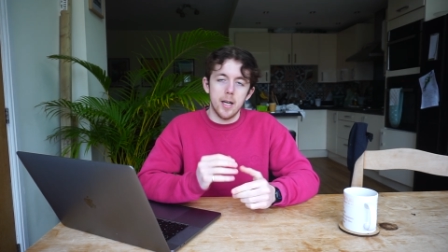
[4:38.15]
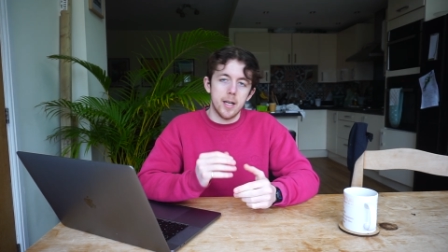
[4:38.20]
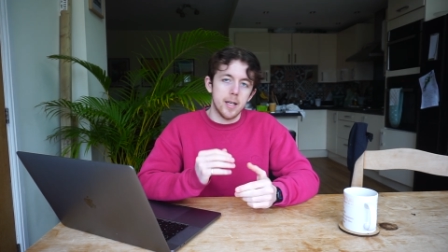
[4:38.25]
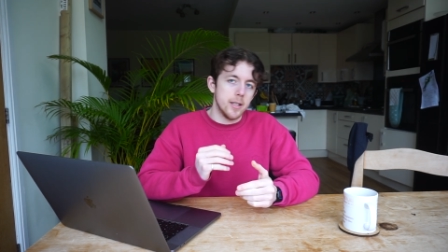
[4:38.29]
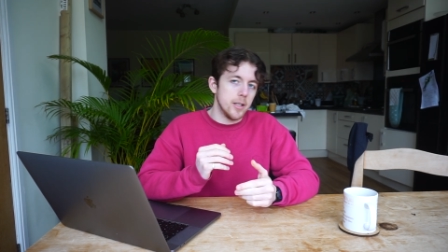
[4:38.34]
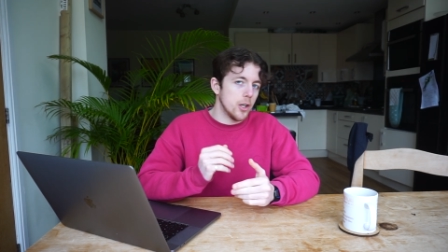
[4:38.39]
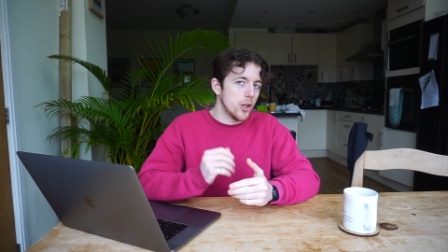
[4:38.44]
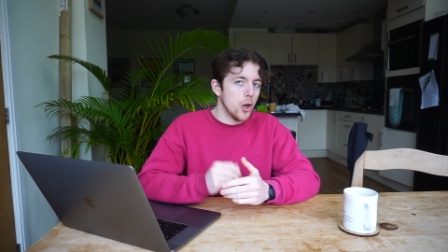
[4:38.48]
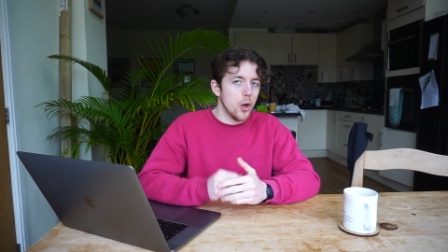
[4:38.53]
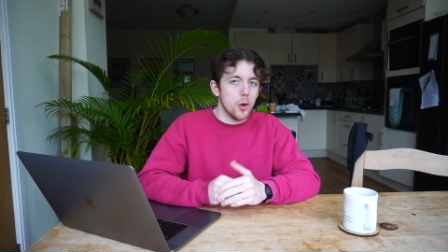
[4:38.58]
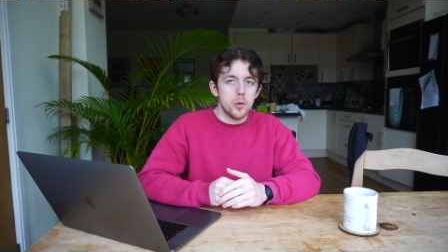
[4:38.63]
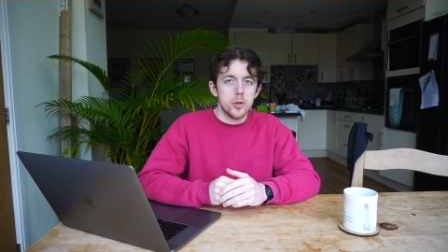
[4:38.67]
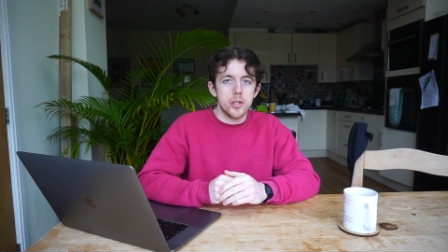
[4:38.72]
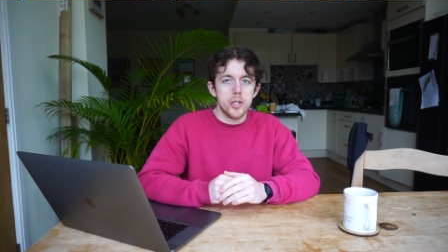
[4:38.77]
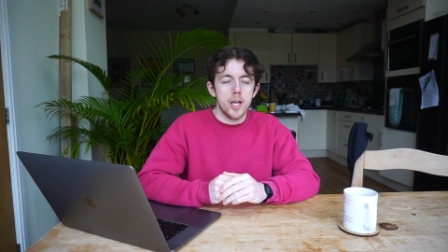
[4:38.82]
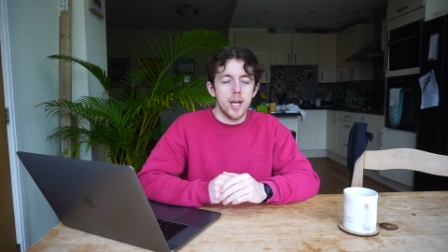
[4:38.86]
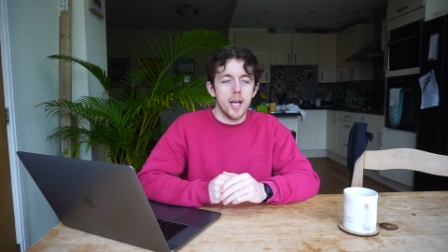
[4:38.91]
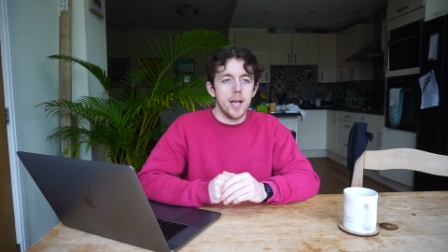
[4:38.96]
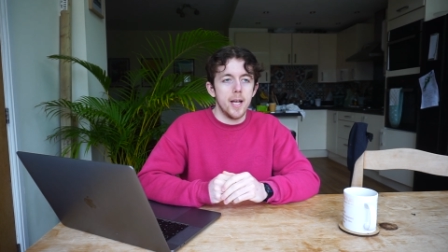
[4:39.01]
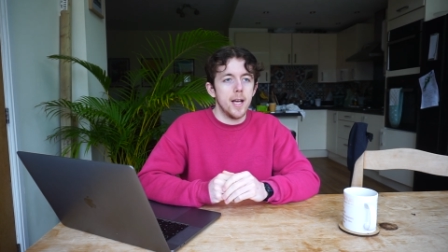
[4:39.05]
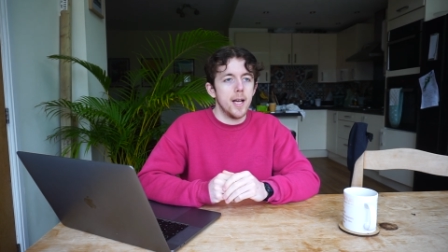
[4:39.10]
I can
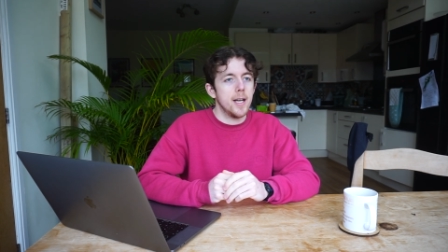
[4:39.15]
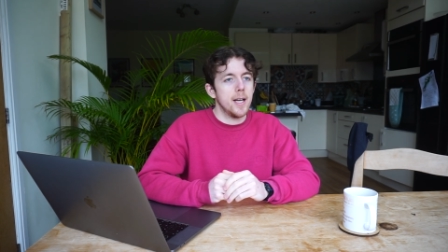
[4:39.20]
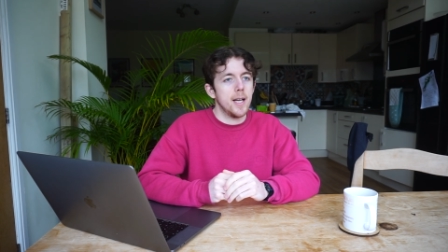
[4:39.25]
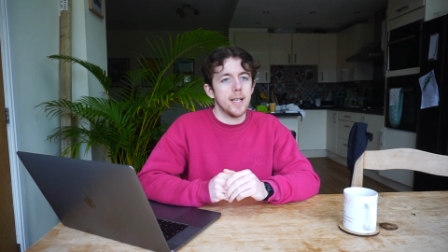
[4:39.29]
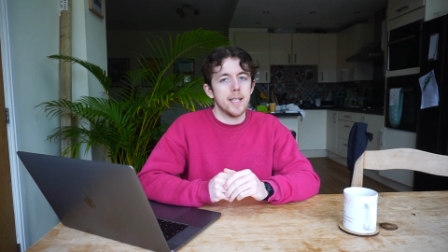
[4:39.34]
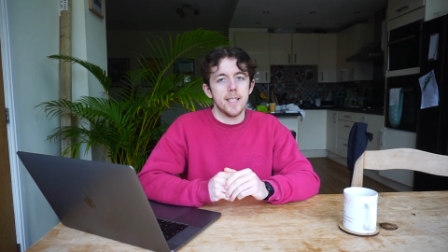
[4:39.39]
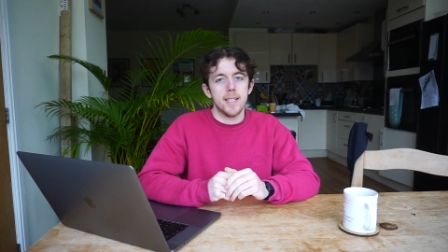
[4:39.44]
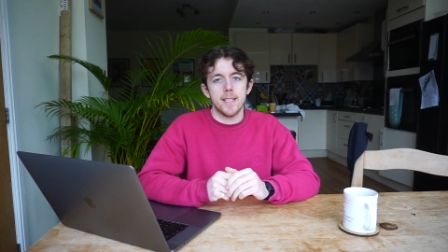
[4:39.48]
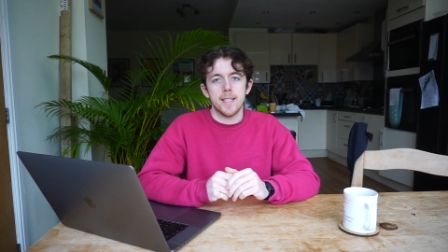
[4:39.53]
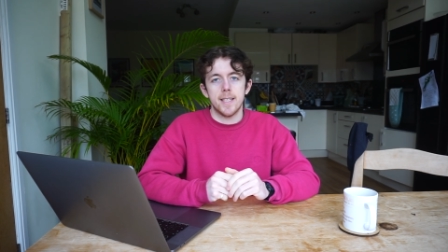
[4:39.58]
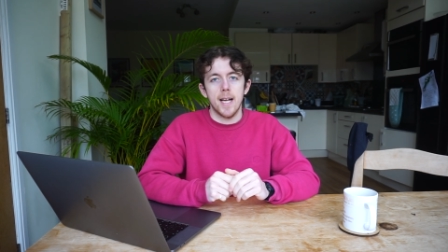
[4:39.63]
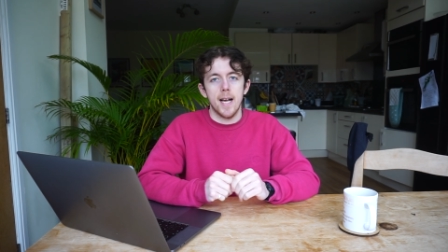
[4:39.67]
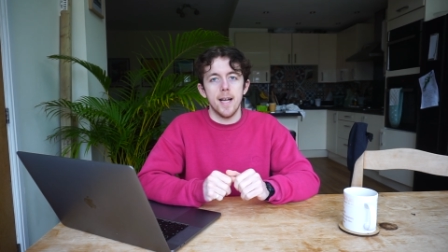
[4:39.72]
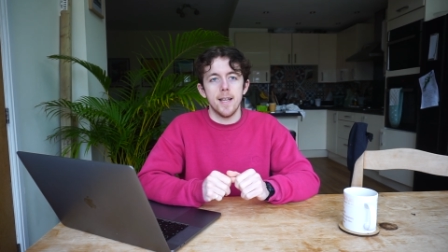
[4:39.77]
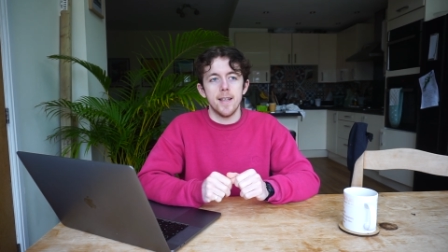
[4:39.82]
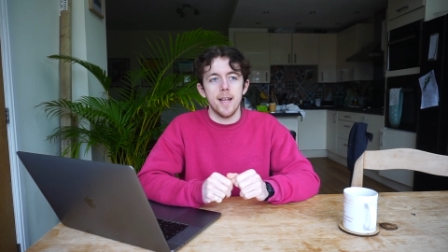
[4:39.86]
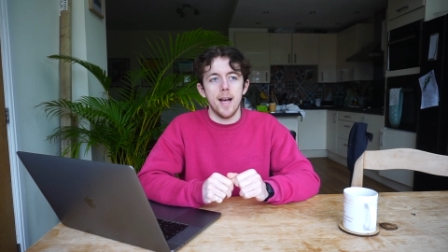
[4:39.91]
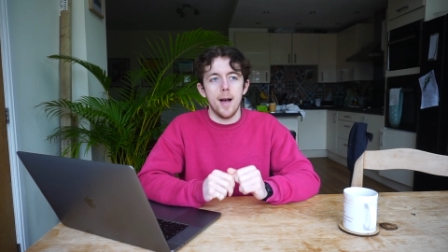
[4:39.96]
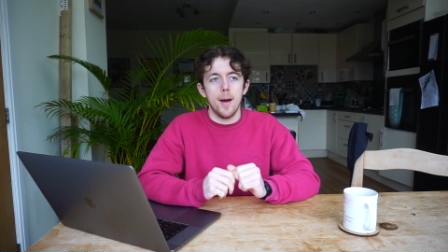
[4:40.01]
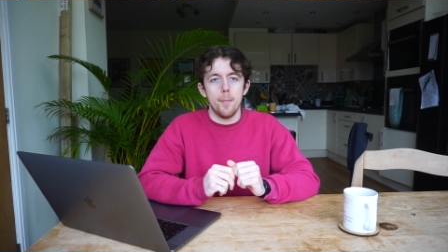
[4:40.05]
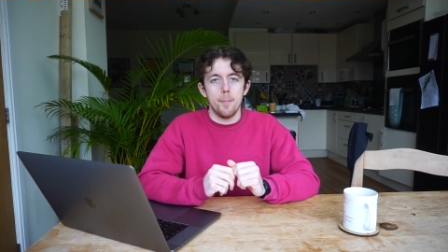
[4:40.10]
negotiate and I can
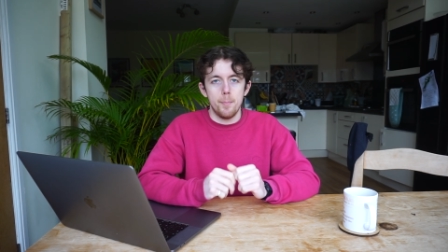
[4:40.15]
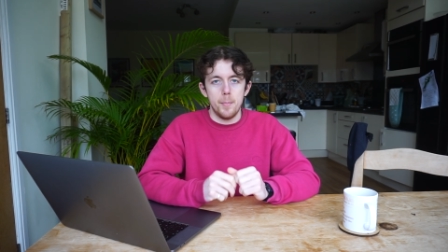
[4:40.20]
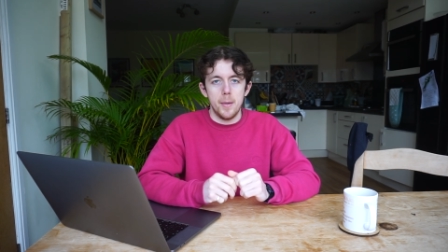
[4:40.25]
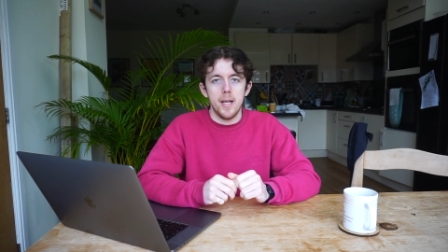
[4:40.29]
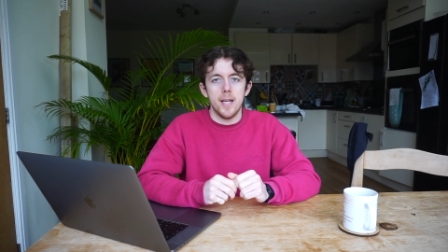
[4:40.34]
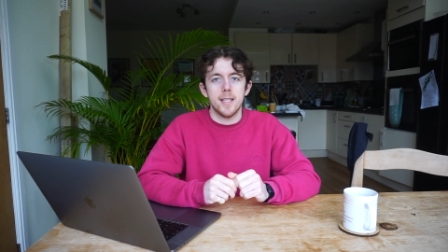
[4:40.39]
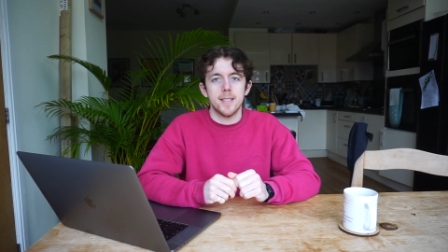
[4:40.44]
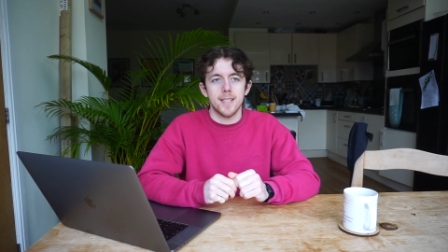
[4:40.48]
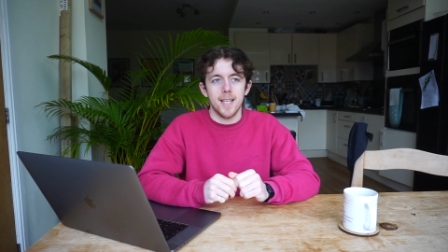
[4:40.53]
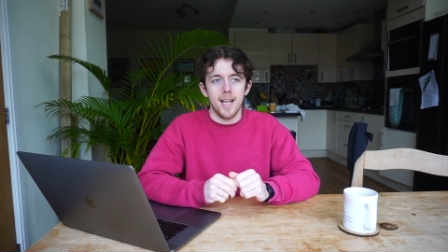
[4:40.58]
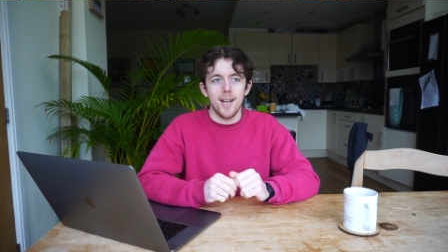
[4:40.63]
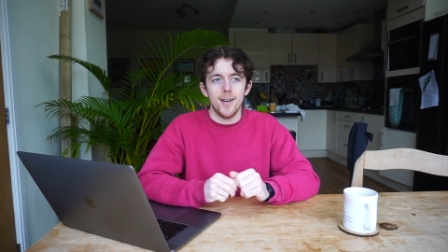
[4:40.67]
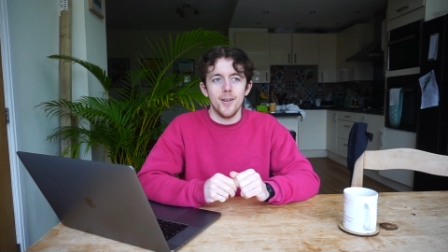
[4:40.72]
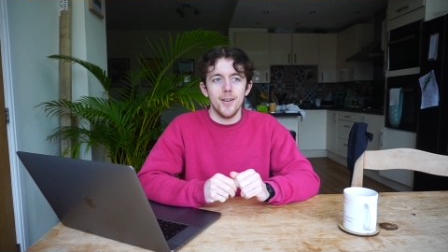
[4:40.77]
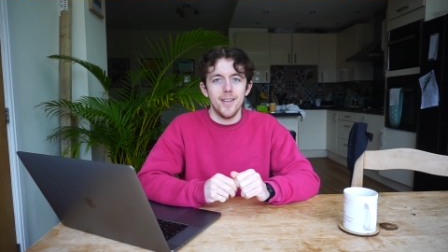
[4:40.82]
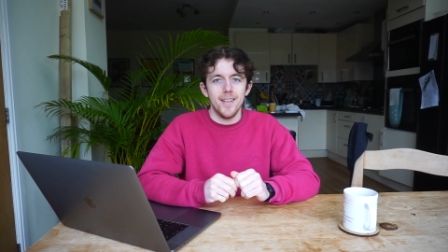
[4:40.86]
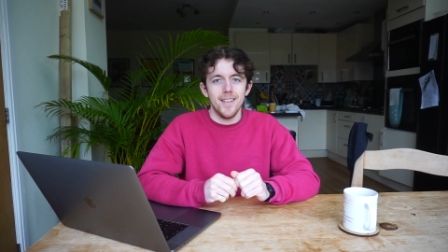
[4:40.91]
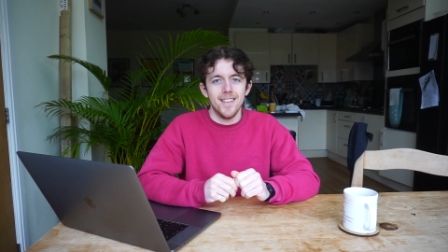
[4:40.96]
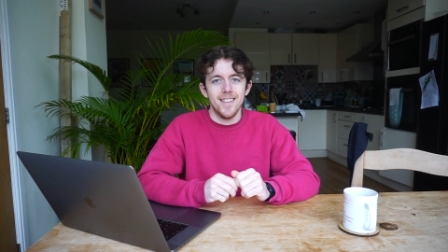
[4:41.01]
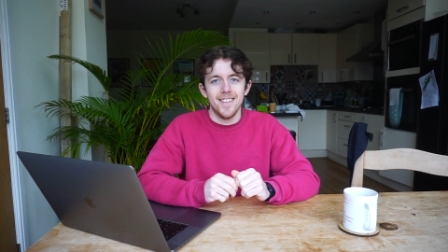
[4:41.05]
get that big salary.